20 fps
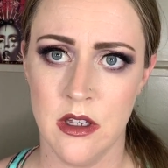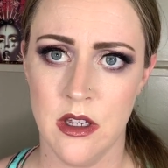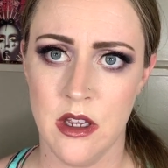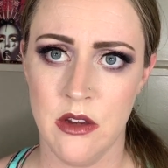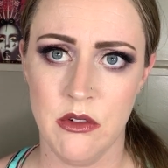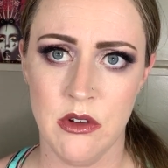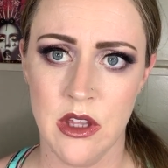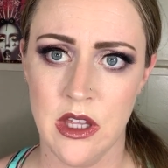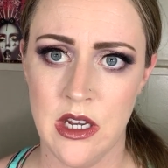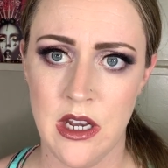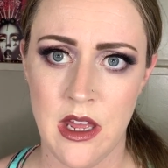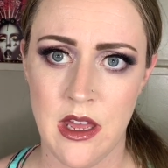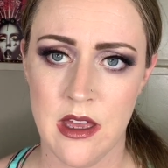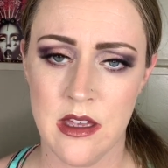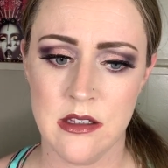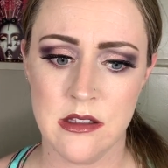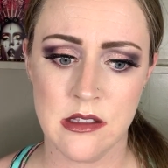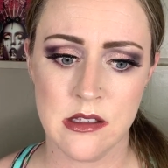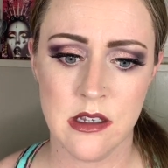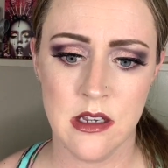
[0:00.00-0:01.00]
It really
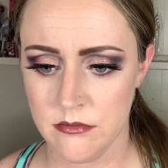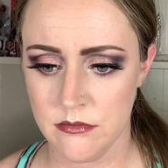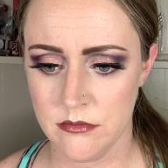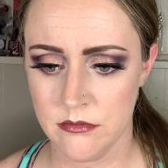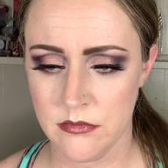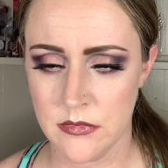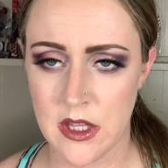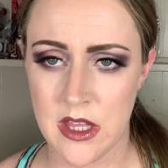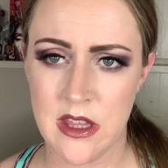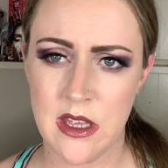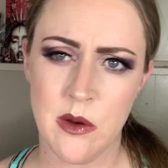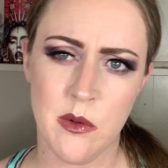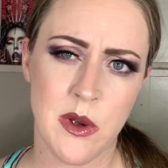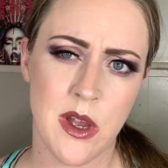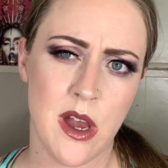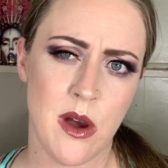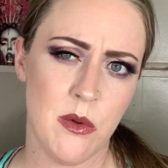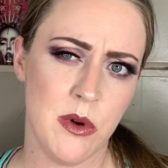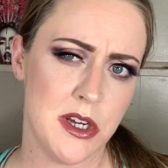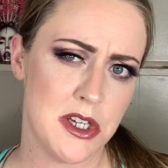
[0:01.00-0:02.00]
does. I think we
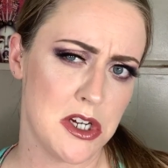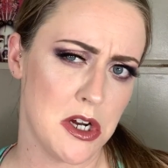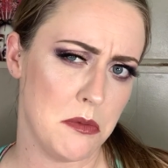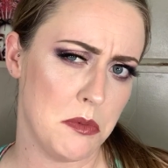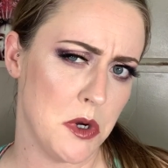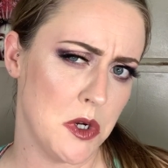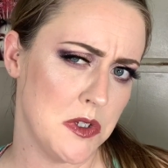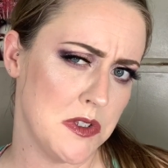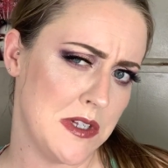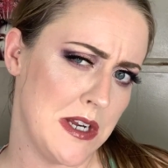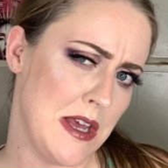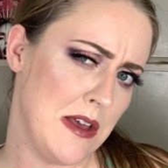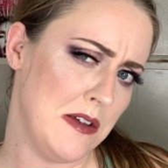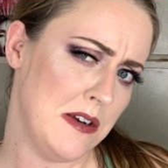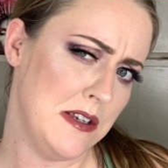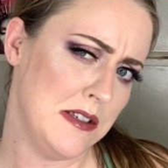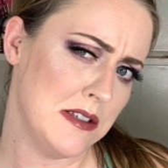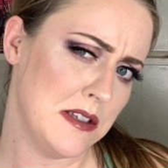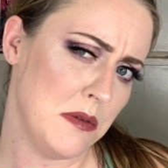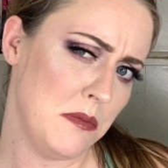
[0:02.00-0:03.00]
all wish our
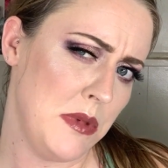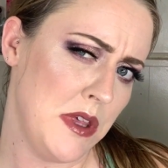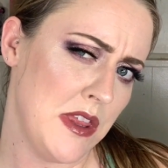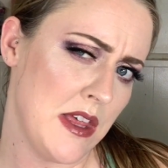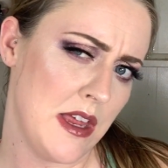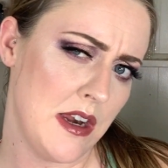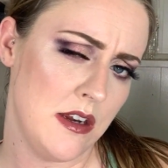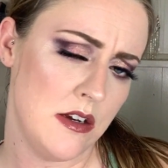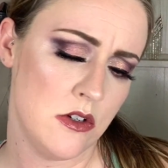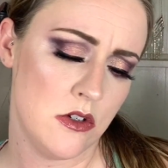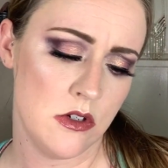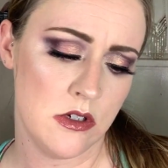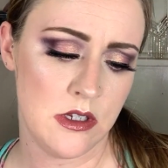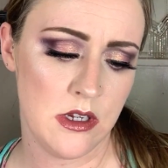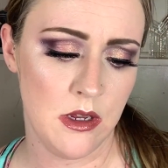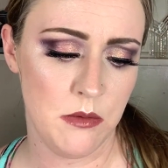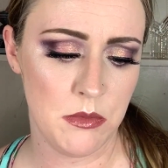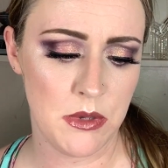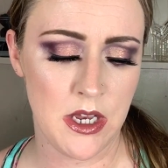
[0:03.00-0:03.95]
personalities could be that interesting.